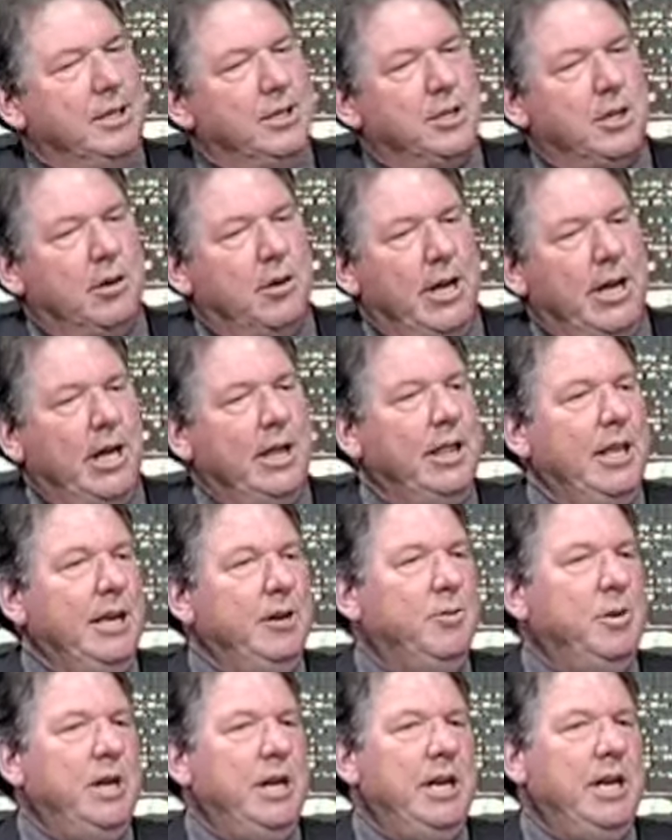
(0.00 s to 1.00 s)
So I
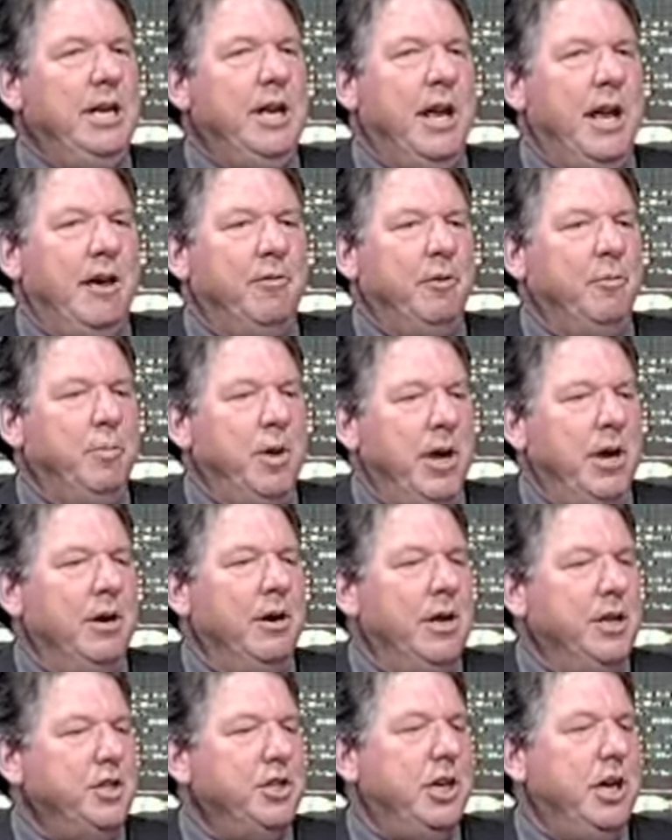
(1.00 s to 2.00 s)
think we need to have a
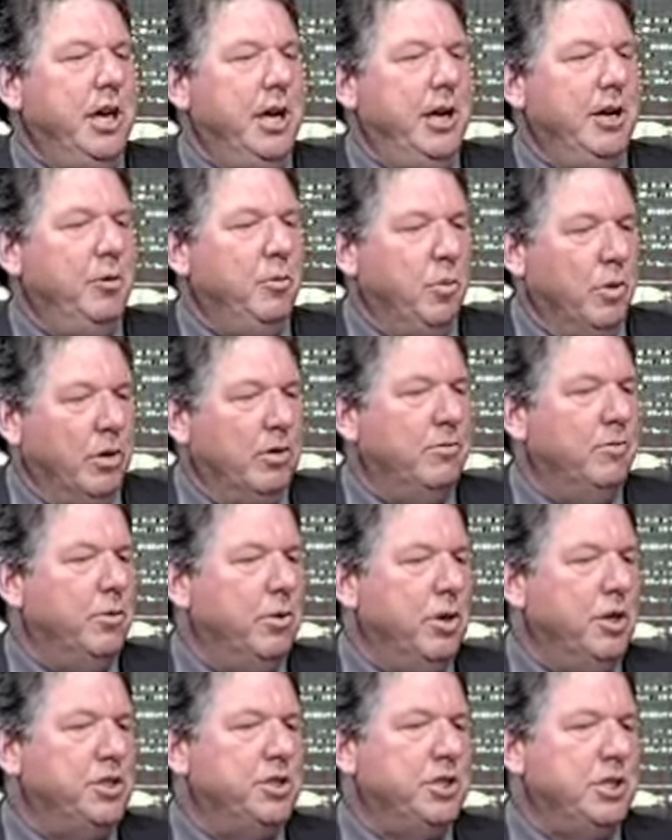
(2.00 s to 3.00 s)
better educated
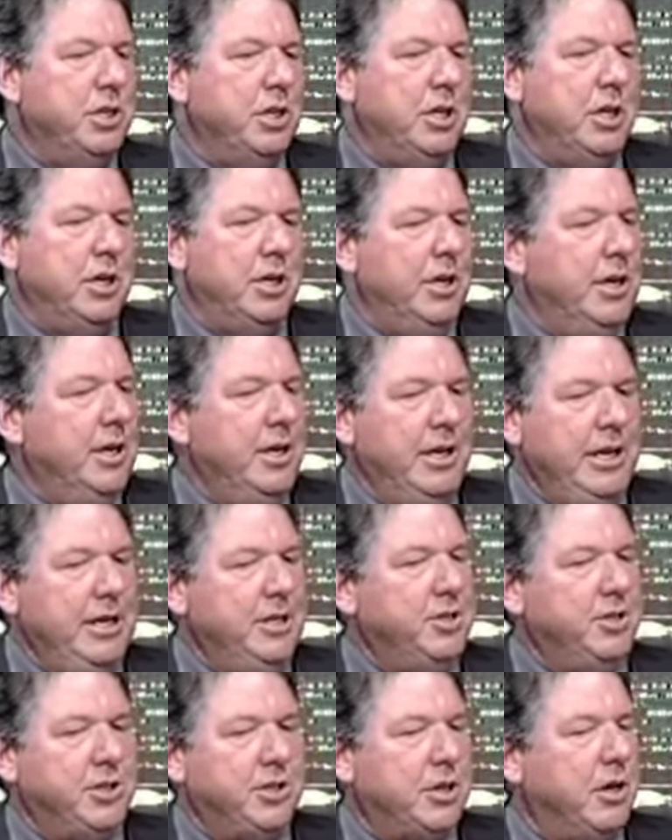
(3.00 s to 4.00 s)
workforce, and it
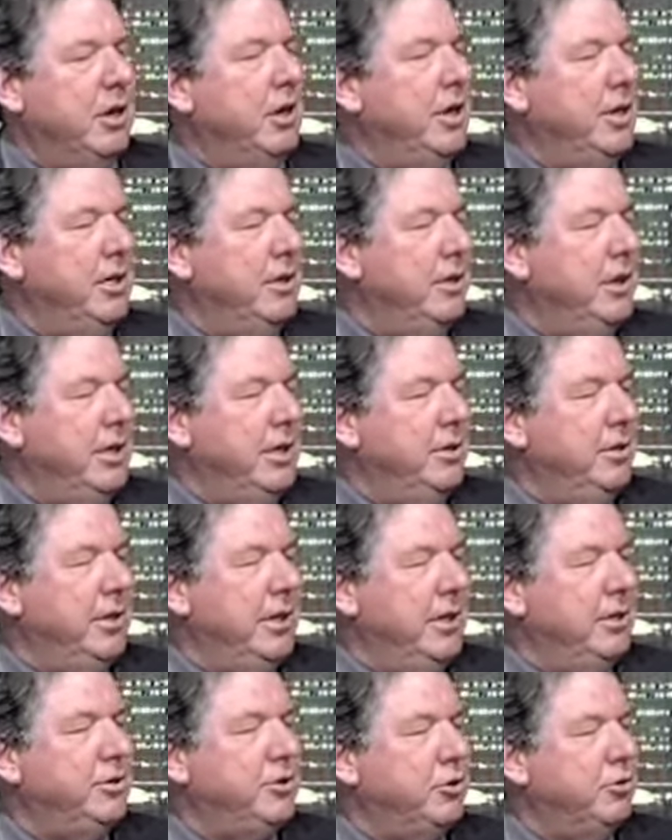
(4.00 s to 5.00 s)
needs to start
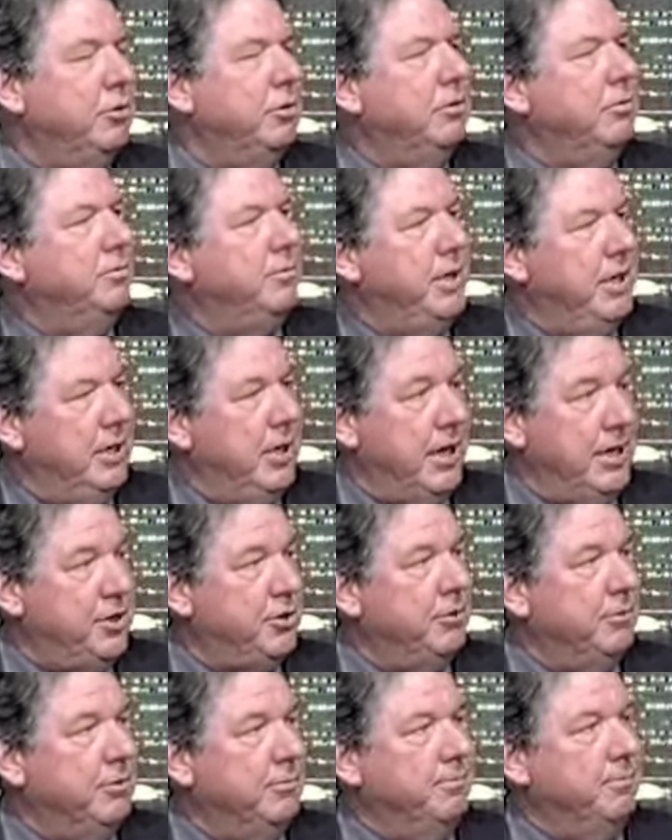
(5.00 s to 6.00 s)
in school, in high
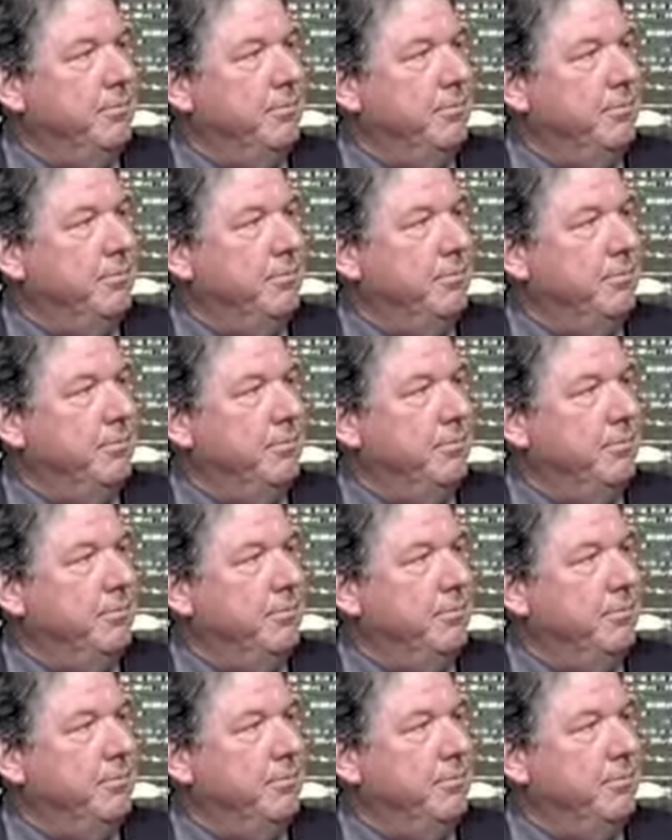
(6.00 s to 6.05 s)
school,